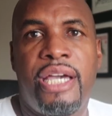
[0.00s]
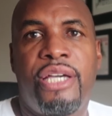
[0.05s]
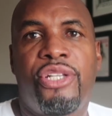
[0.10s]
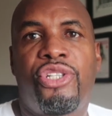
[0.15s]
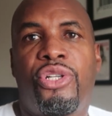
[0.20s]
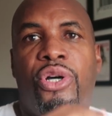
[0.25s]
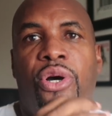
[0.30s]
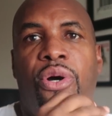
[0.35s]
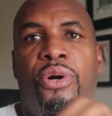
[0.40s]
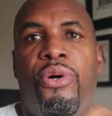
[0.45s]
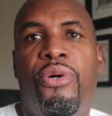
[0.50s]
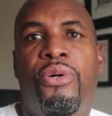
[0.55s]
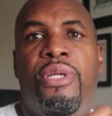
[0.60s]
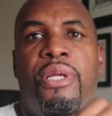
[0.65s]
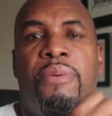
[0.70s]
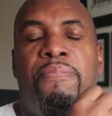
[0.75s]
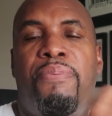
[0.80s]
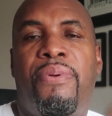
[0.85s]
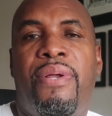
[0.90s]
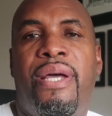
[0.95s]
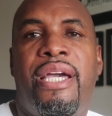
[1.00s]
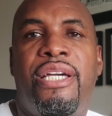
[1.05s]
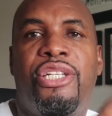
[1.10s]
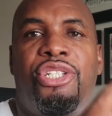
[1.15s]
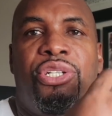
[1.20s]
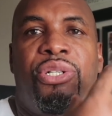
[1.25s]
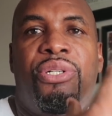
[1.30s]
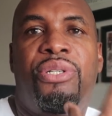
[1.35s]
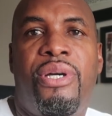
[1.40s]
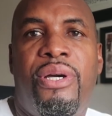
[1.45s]
It's the only
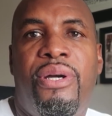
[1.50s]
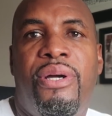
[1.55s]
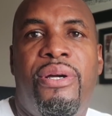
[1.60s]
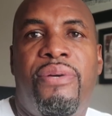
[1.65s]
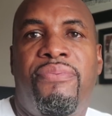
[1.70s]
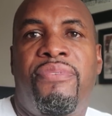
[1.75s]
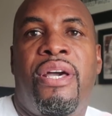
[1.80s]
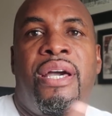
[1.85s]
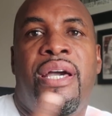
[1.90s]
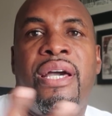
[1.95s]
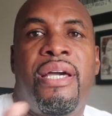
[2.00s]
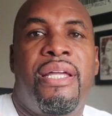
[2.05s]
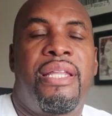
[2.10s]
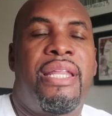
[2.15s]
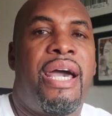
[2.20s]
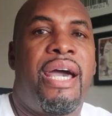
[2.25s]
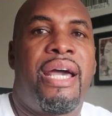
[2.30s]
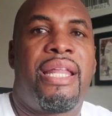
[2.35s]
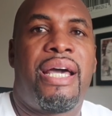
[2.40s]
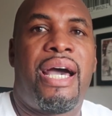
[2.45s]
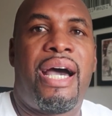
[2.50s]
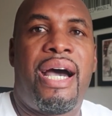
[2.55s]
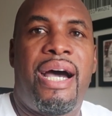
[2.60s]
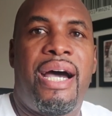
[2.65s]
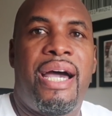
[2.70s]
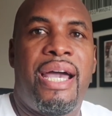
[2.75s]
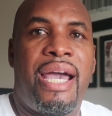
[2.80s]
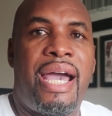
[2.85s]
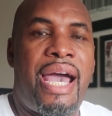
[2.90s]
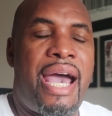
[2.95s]
place on earth that
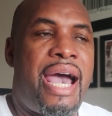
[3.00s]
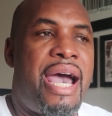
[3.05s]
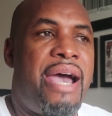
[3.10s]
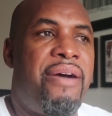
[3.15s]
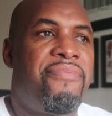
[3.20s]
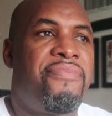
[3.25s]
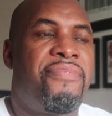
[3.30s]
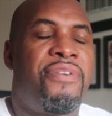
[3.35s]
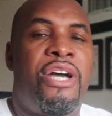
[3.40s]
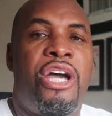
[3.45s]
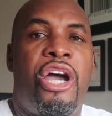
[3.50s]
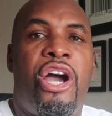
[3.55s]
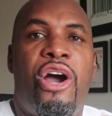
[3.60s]
I have